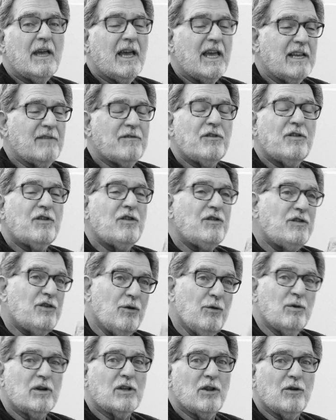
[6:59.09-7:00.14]
And if they
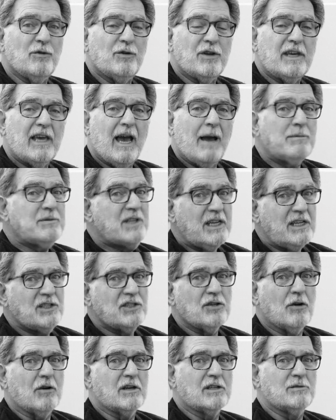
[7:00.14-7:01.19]
do include the caps, they
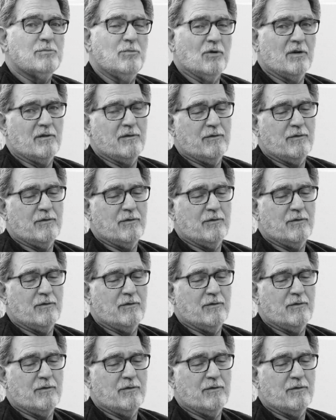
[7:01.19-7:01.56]
charge more